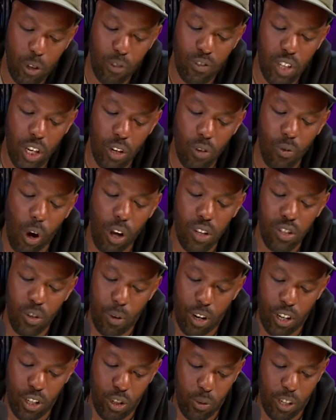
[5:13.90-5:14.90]
you said you
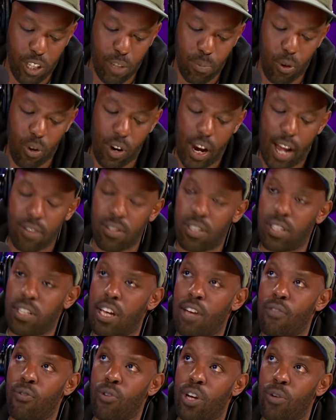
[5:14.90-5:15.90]
also wanted to explore how
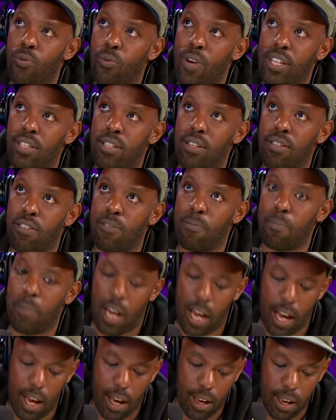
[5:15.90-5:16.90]
slavery and racism
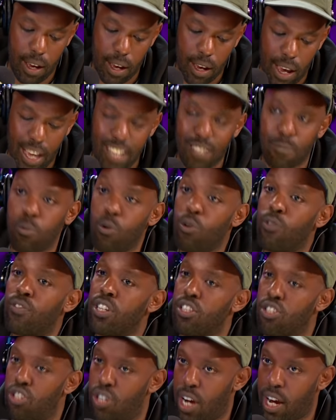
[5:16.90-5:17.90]
uh, has
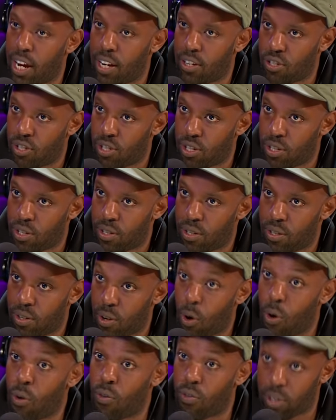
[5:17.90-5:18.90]
moved and changed
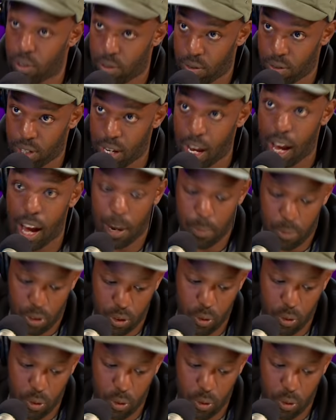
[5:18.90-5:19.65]
over time